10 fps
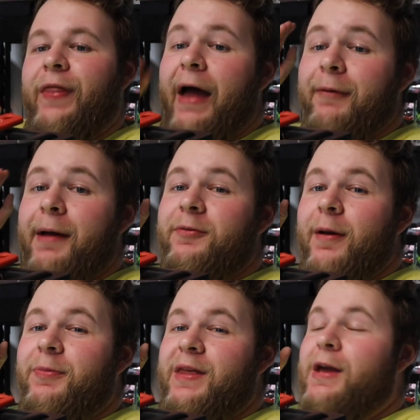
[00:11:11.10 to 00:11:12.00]
That wraps
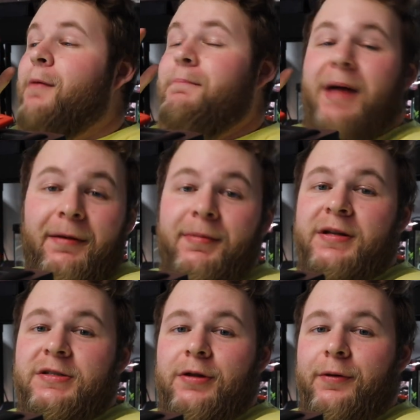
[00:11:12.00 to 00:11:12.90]
up the
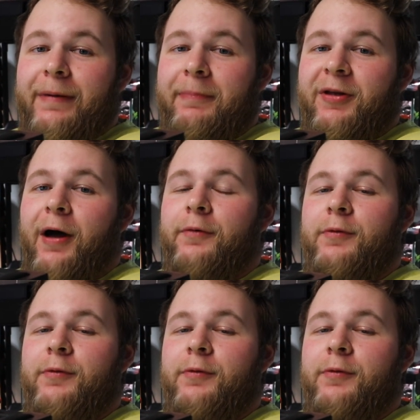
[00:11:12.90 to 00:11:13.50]
amendments to the reptile